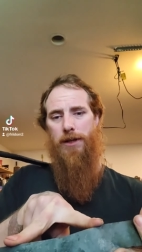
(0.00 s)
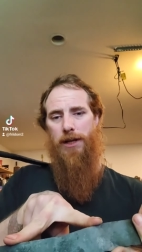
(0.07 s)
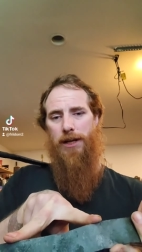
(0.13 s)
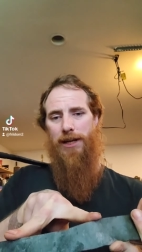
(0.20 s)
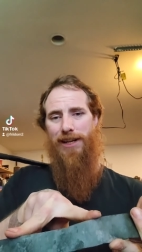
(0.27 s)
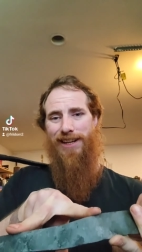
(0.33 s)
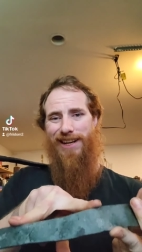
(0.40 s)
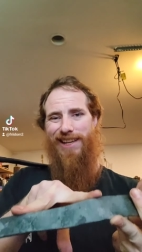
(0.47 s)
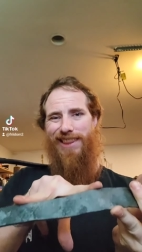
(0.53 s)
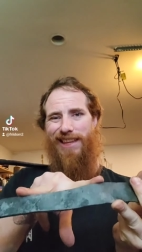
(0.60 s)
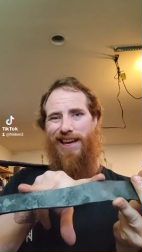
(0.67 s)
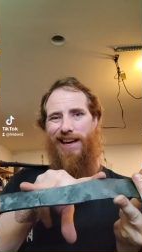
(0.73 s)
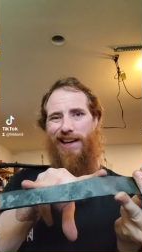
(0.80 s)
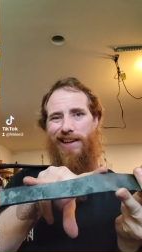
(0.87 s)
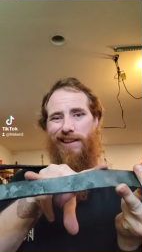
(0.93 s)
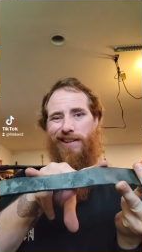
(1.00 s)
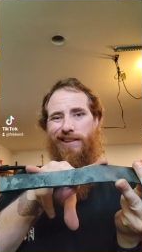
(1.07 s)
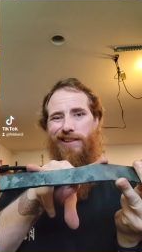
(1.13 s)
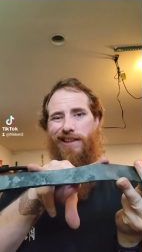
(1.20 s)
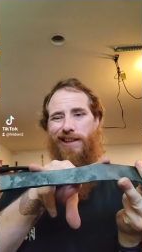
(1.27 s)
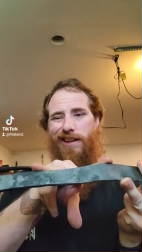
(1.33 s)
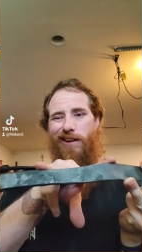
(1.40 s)
I gotta cut that
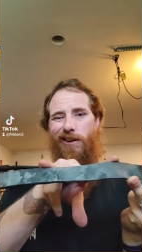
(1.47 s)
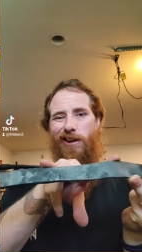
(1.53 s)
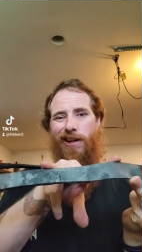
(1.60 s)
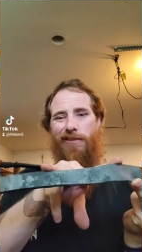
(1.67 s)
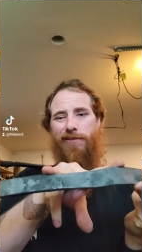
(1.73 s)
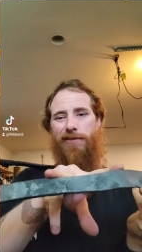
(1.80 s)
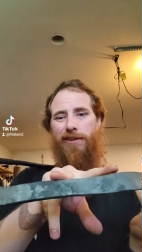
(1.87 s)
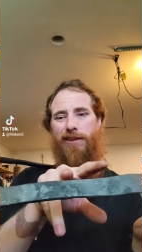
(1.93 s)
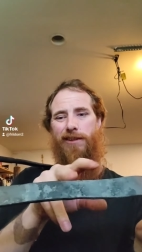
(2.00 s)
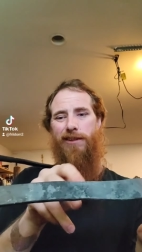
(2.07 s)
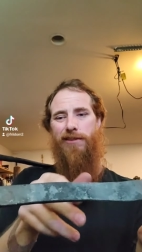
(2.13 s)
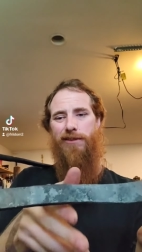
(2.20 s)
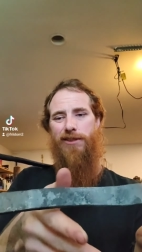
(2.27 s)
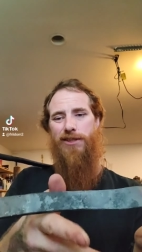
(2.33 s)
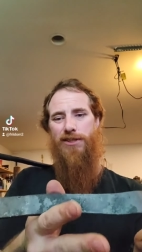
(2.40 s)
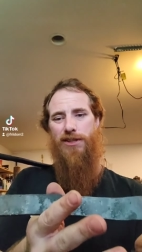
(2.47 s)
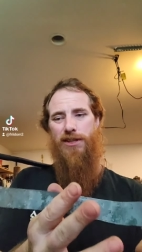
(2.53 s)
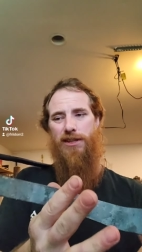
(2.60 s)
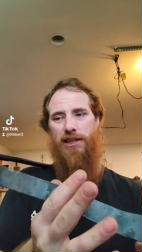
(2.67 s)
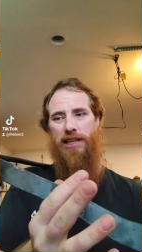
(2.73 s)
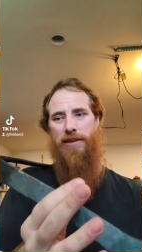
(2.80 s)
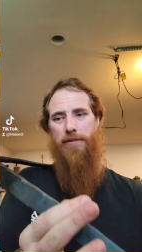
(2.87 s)
off, which is
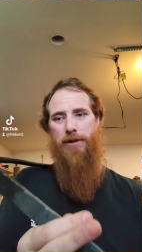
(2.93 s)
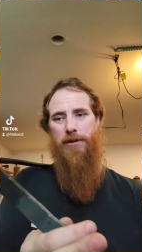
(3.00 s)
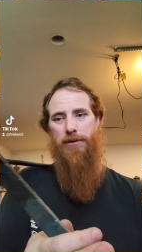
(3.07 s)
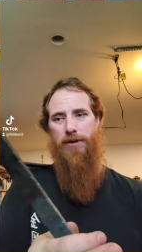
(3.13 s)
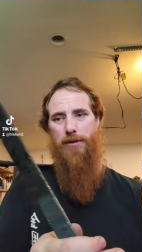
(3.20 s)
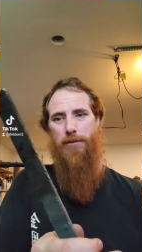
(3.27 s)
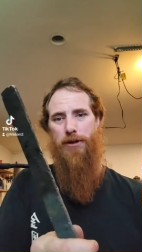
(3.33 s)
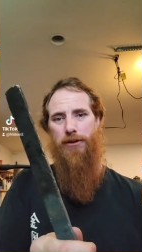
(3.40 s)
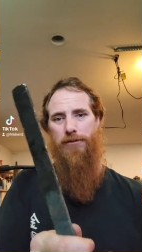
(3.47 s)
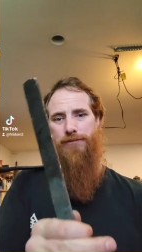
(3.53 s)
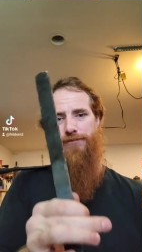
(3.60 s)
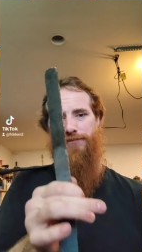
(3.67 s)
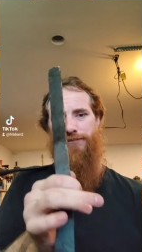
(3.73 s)
gonna leave me with about